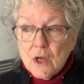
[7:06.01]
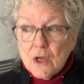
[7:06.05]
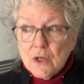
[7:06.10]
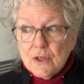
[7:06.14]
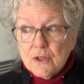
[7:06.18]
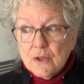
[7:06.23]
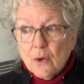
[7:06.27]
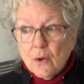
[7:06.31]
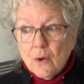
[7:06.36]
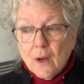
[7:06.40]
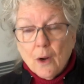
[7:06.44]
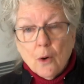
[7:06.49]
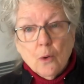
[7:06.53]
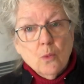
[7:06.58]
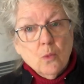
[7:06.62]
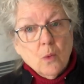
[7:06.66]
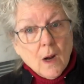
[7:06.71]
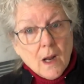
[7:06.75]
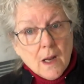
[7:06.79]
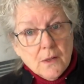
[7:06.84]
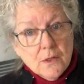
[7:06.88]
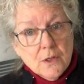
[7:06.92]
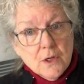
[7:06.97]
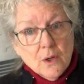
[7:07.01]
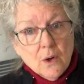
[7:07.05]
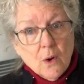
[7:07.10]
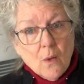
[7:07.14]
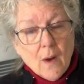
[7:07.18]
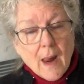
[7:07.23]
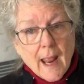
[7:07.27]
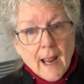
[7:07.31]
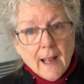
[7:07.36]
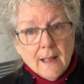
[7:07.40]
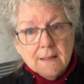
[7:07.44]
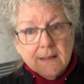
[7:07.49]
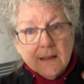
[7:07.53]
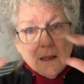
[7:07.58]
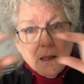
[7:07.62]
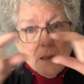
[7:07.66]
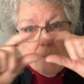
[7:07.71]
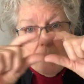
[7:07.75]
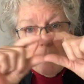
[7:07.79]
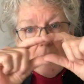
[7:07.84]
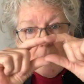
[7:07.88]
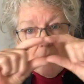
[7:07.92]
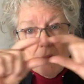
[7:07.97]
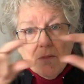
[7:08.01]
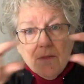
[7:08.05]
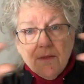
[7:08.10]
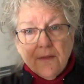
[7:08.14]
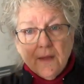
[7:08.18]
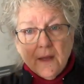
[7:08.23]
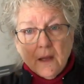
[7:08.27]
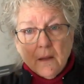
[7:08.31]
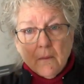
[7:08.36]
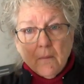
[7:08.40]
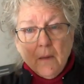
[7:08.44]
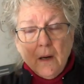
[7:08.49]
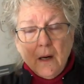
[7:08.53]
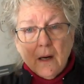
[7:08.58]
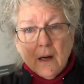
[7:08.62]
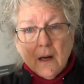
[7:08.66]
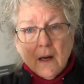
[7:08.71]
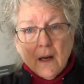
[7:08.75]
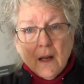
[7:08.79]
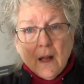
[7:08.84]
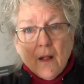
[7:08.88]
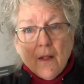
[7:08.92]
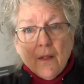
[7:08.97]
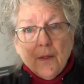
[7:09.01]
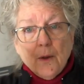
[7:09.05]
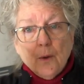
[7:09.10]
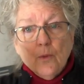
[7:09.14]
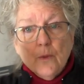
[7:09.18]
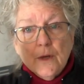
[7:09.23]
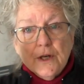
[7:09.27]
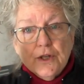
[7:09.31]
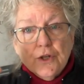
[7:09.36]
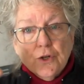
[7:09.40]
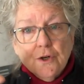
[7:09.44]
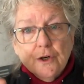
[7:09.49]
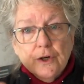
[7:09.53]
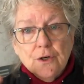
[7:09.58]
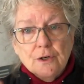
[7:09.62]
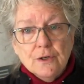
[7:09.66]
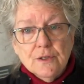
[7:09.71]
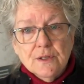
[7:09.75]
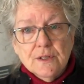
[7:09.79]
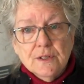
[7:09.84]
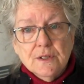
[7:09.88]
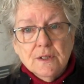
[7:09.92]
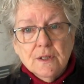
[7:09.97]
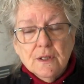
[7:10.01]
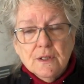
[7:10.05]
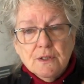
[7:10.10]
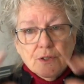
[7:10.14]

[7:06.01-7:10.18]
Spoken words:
So a rondo has a main theme that returns.